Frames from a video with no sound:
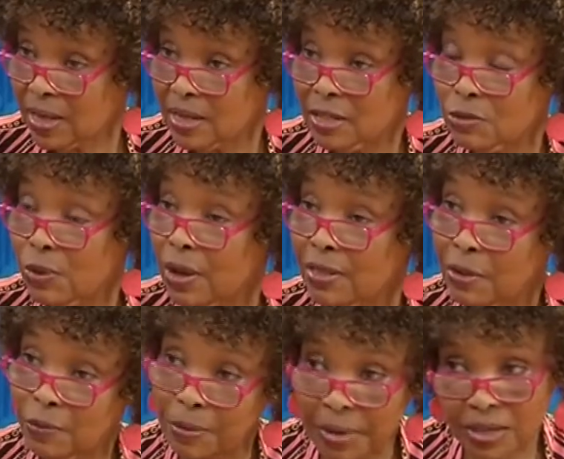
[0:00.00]
and this is where the
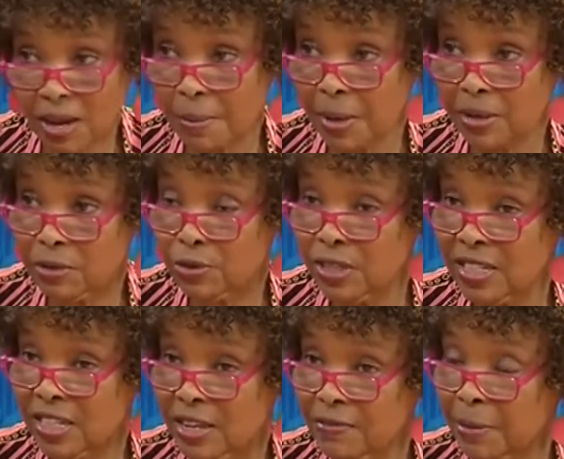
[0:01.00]
women come and
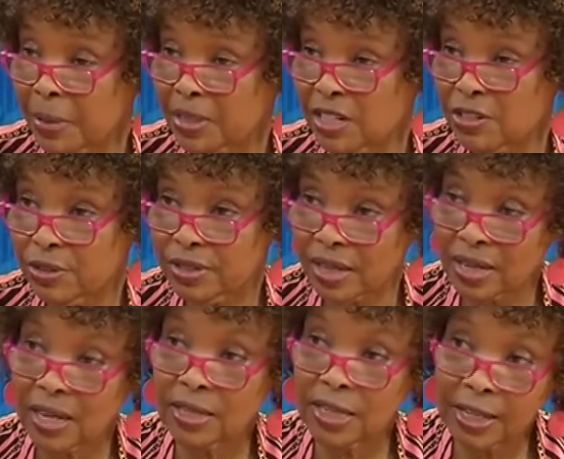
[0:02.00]
receive the materials and
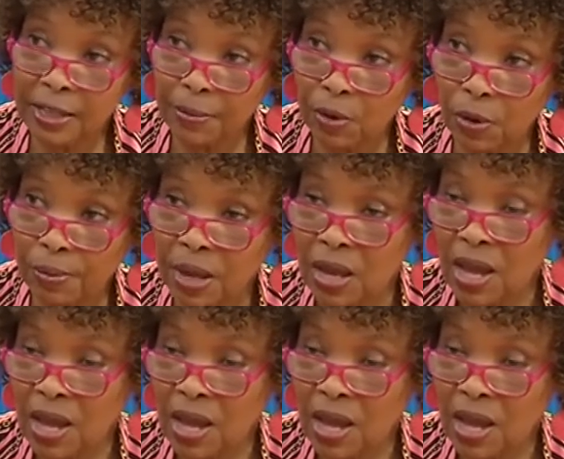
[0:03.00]
then take them home,